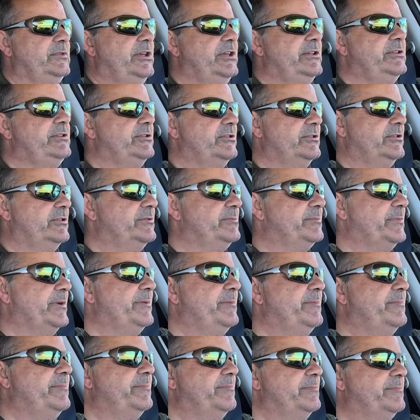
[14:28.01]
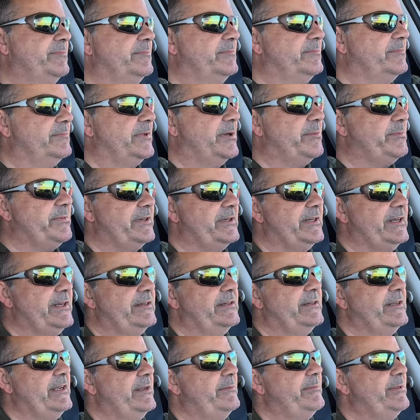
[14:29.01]
Yeah, just because my mum and
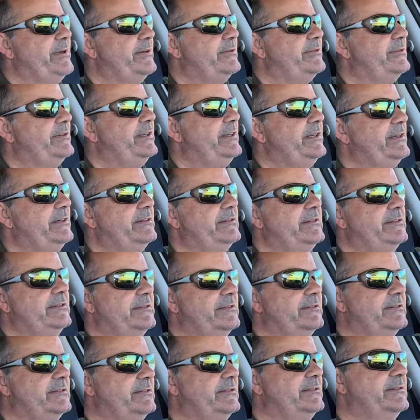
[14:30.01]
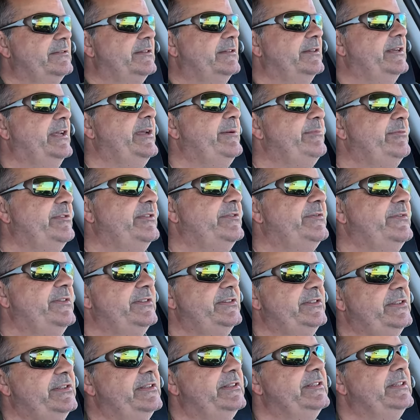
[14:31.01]
dad came out here and I came to visit,